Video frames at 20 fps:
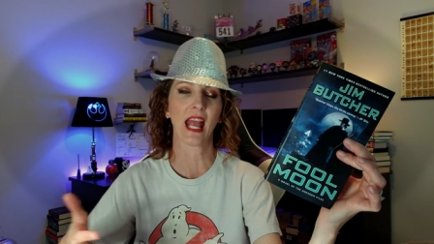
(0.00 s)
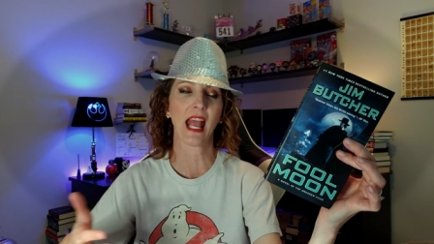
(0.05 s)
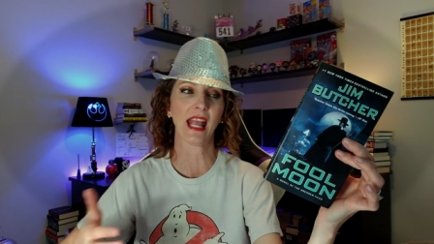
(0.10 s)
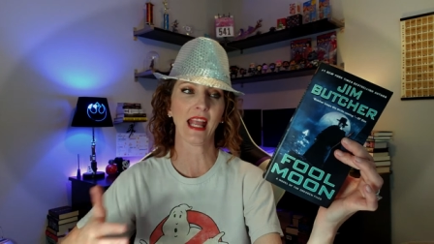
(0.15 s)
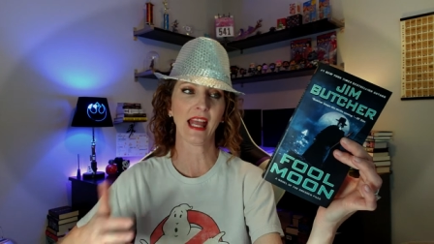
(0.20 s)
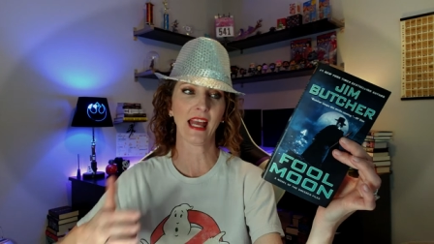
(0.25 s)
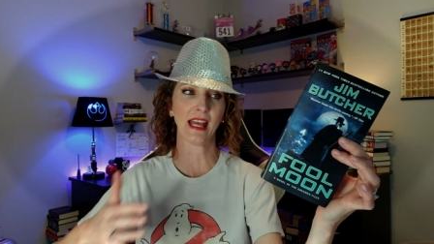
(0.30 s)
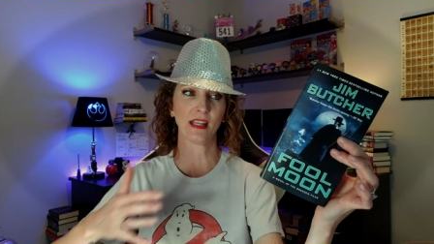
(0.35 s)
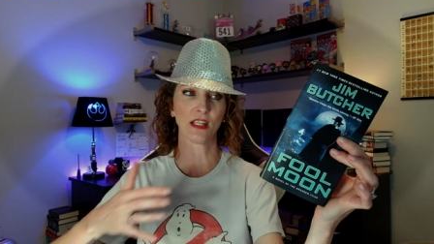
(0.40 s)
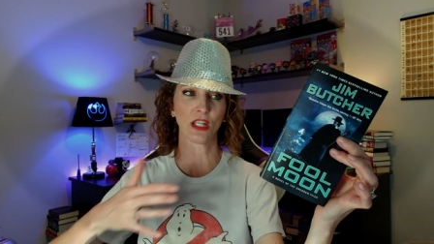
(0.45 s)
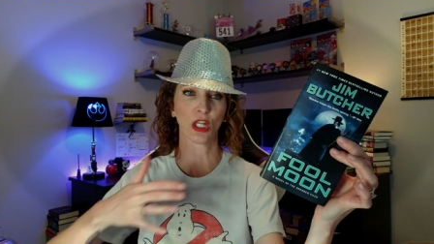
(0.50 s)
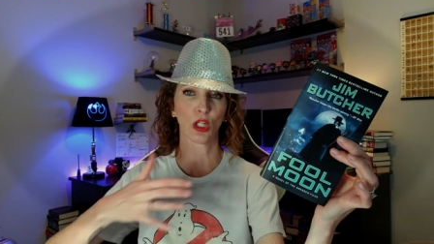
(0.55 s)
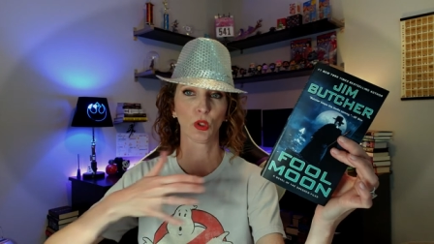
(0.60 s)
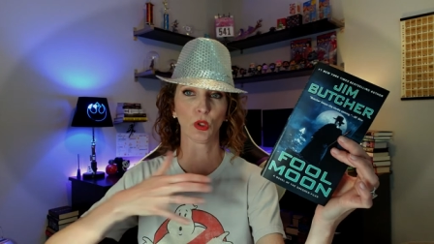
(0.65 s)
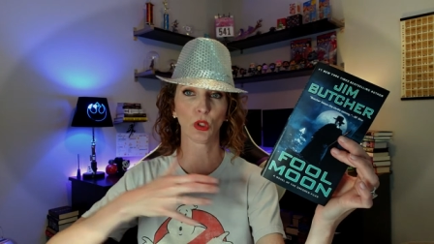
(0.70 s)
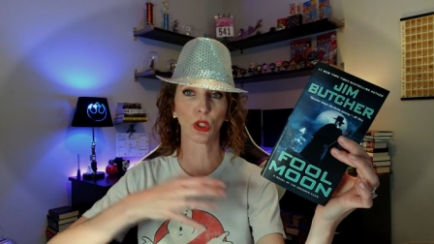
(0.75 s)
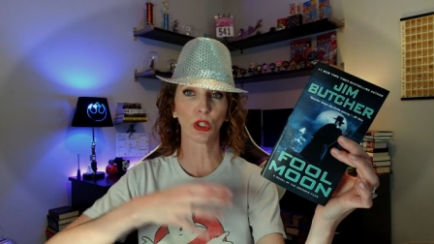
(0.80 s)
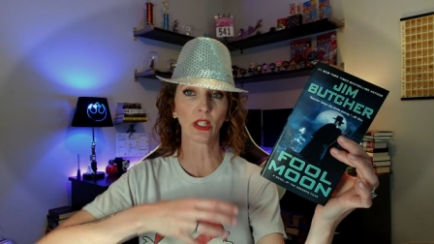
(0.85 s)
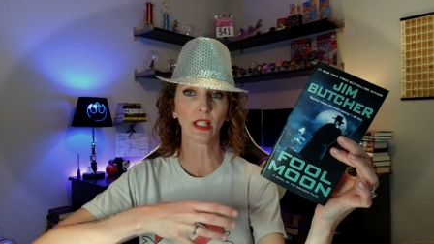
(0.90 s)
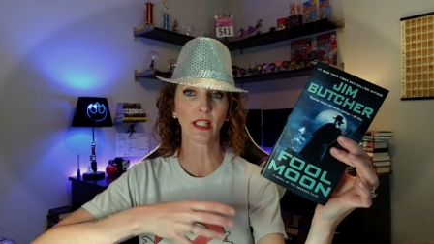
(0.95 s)
and
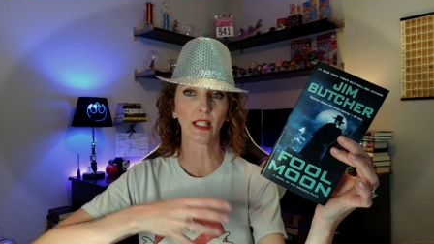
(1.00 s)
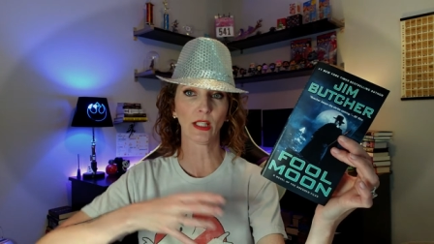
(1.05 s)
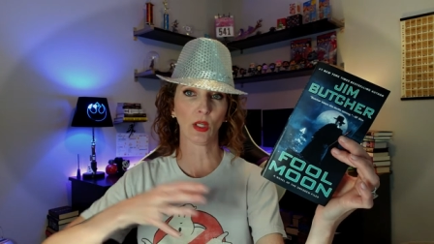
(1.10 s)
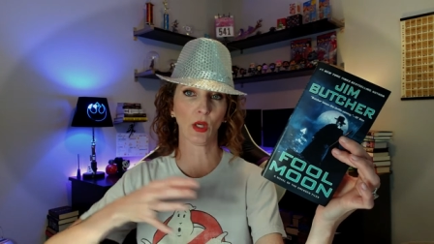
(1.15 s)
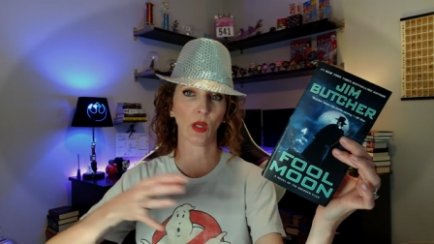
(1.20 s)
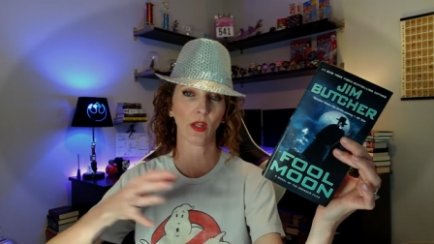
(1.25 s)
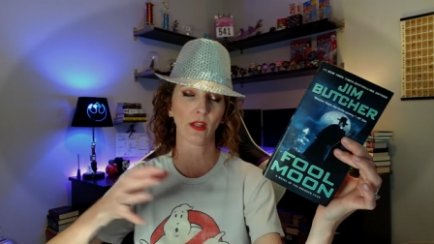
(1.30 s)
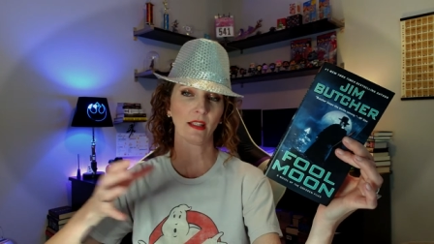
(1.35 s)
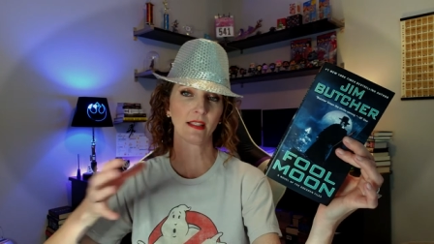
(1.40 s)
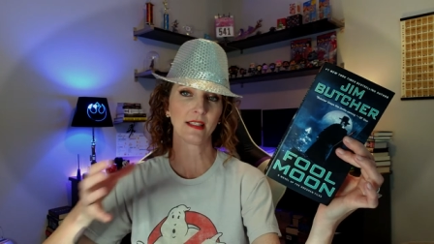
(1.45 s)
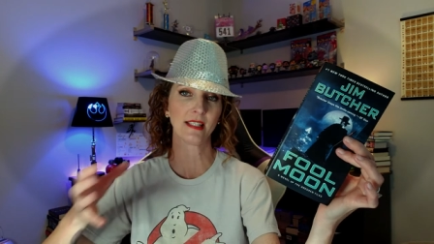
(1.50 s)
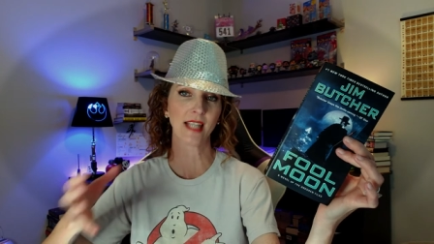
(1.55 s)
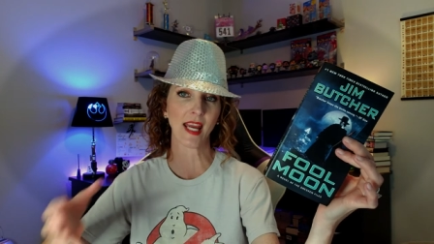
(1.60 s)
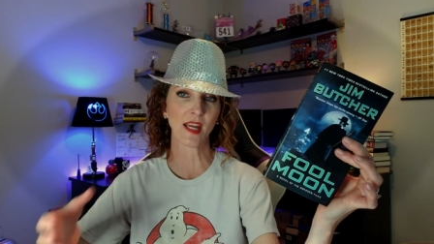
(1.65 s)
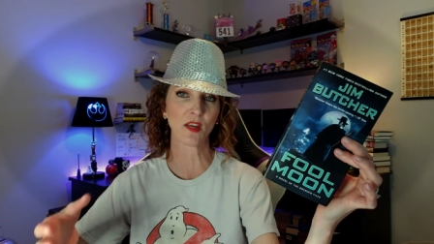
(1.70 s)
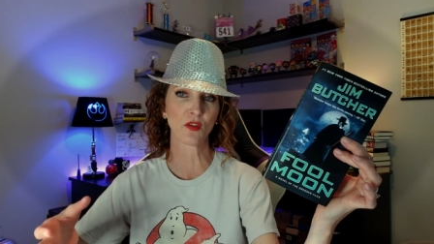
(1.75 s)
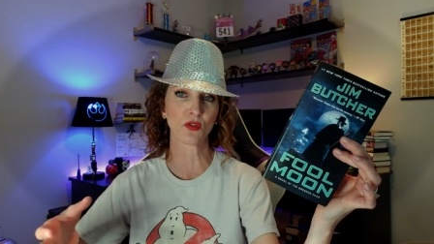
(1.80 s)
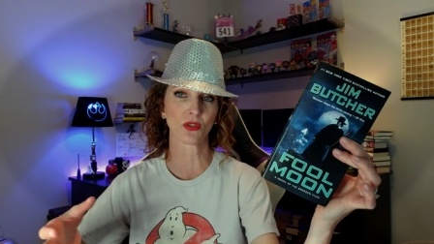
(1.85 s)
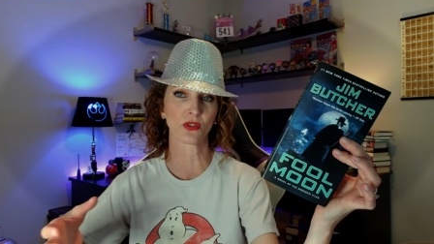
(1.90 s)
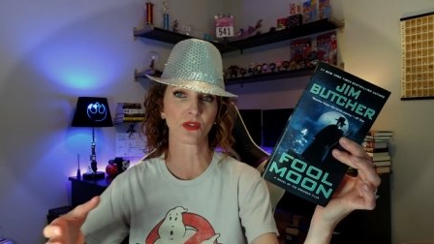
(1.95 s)
learning the
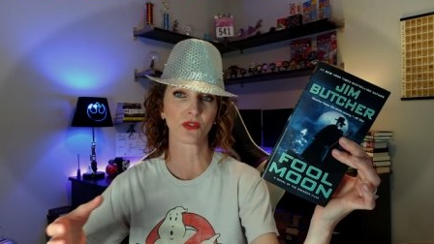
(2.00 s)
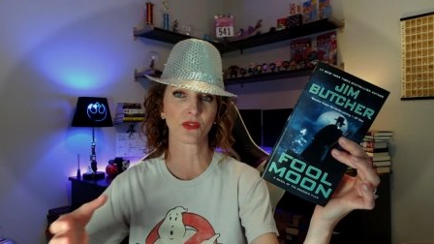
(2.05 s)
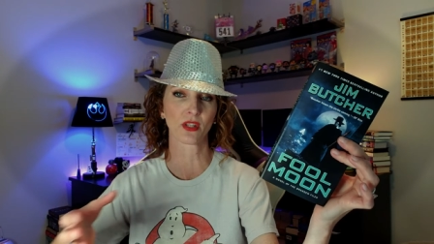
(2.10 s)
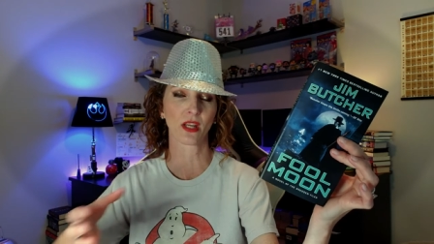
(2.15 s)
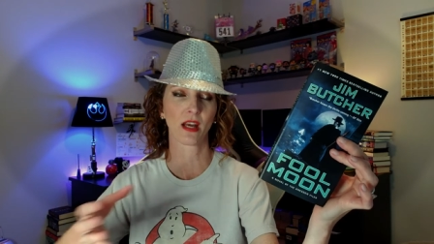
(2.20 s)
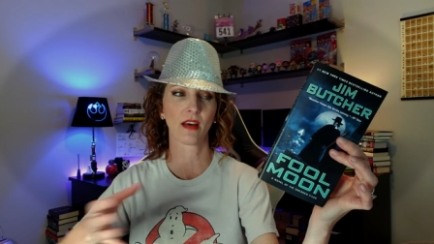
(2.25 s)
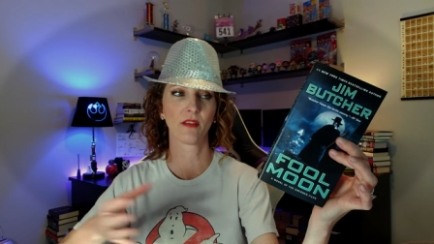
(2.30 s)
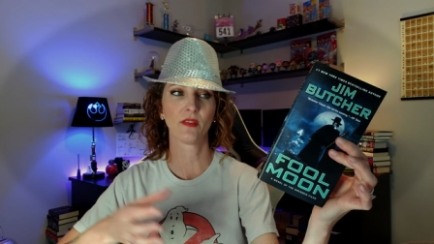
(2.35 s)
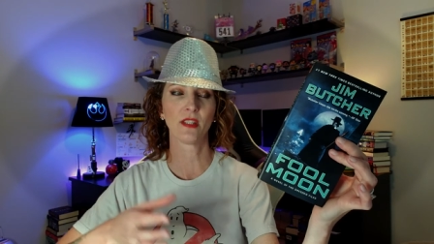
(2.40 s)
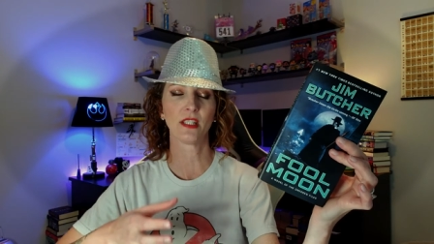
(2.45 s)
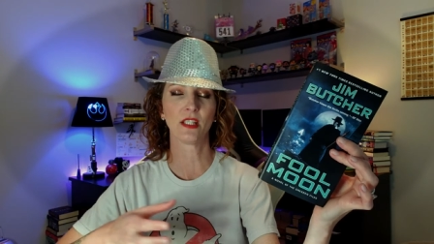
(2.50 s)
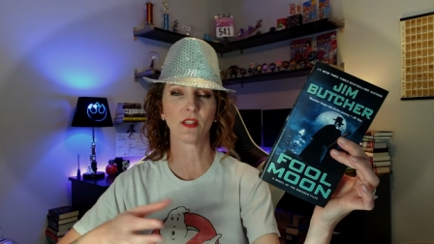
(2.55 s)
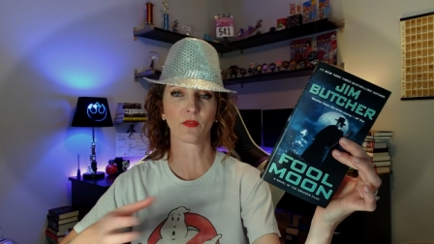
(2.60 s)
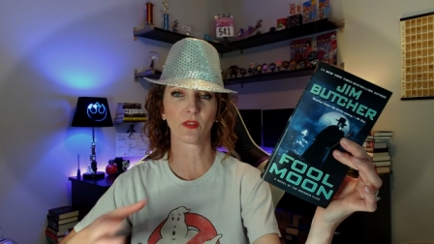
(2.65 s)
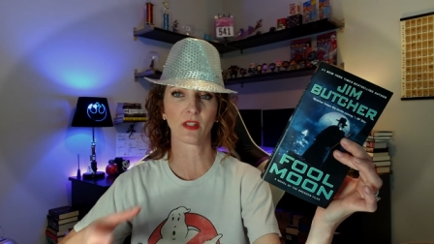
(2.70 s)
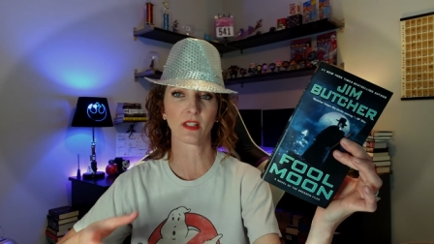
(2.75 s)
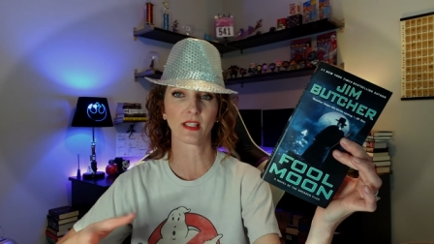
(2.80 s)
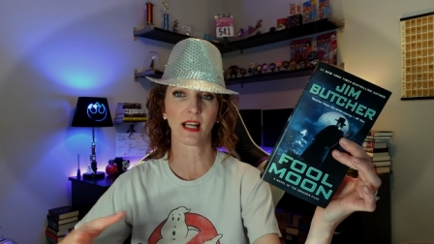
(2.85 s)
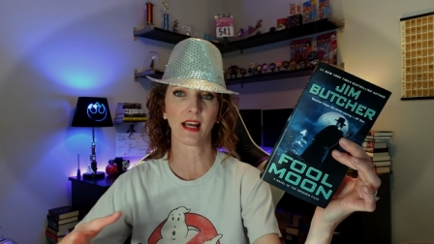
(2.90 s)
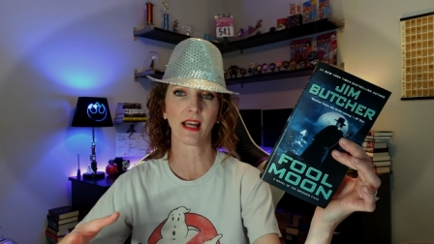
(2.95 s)
dangers of the
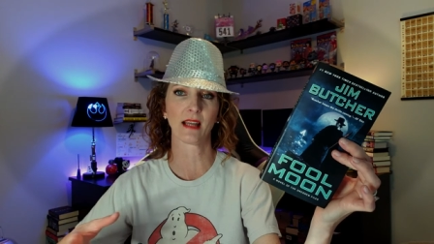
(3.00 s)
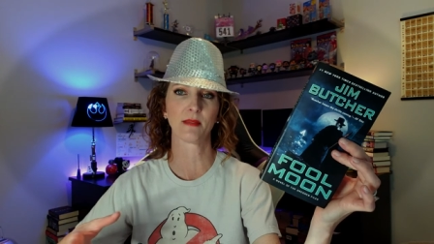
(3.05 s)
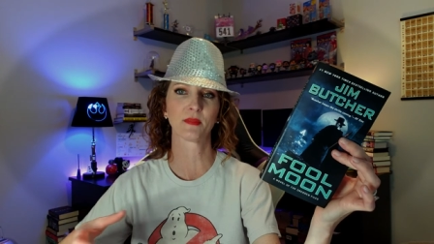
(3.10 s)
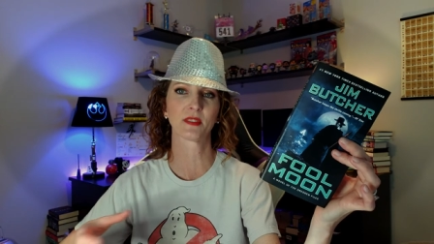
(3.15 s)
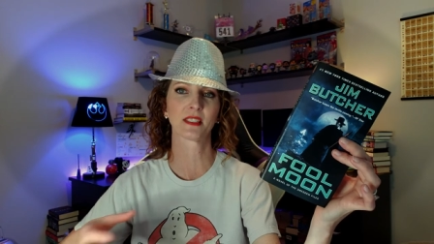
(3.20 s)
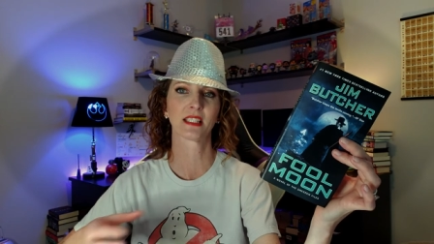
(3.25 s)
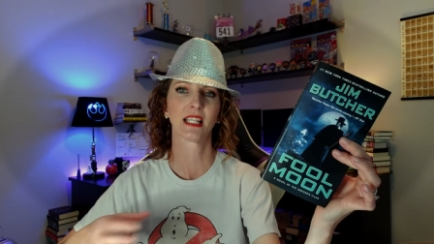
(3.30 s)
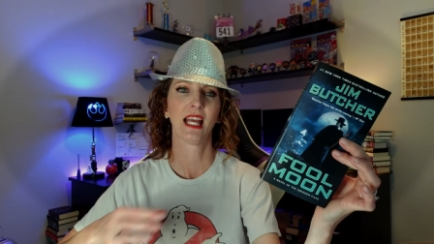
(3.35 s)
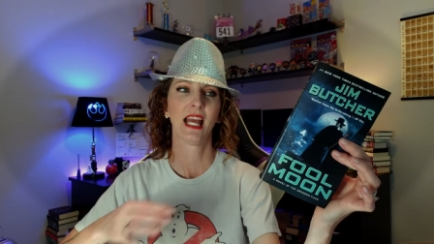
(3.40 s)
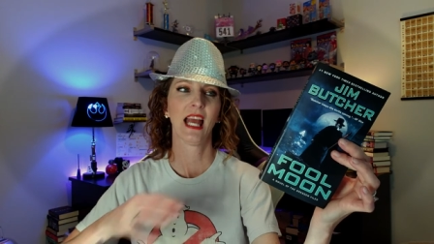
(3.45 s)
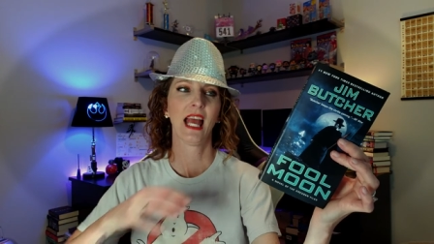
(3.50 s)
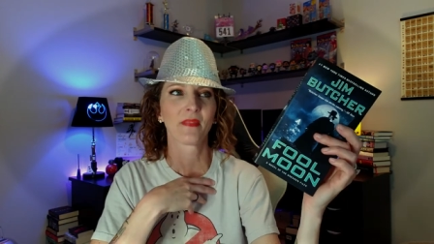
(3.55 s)
different types.